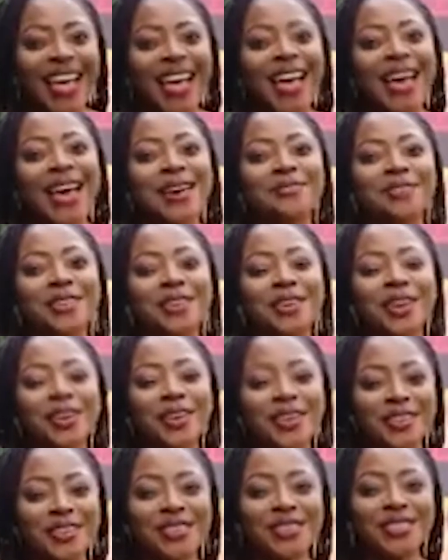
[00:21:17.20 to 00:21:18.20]
I'm very
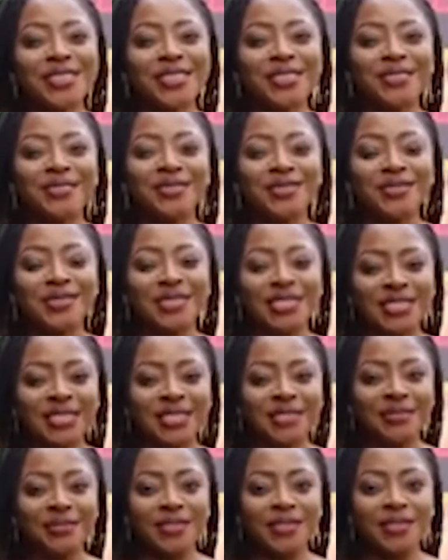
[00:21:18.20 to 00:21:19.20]
honored to
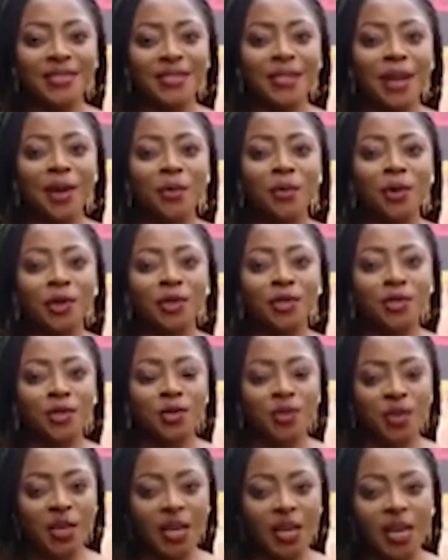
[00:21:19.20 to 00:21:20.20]
receive this award
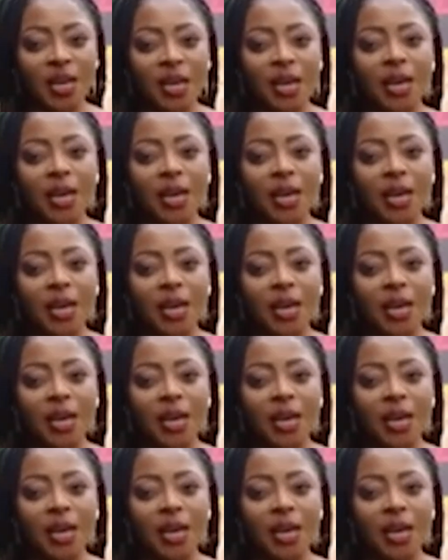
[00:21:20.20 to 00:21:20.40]
today,